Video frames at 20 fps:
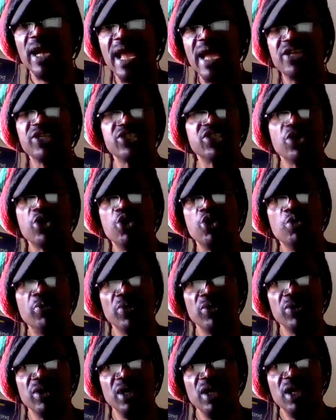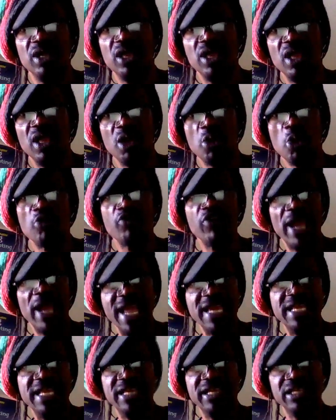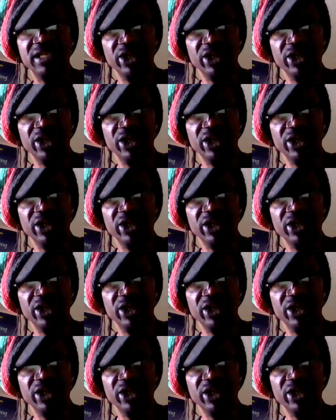Anderson Cooper over 80